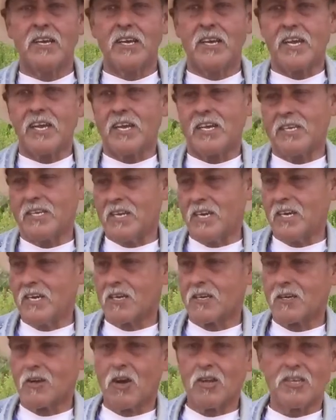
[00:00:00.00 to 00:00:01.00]
and uh,
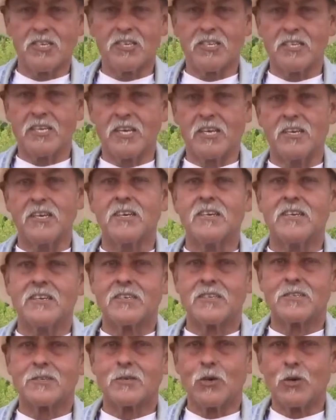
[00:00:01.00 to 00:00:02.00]
call it a day.
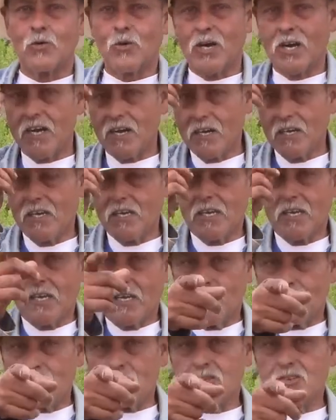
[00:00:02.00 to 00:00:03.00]
So uh,
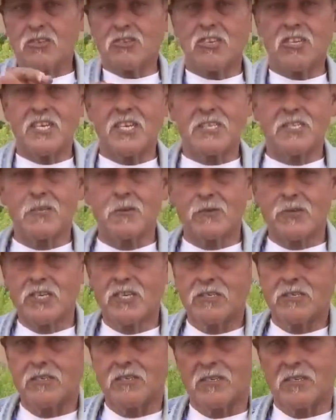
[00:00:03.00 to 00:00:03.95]
we'll see you at the next location.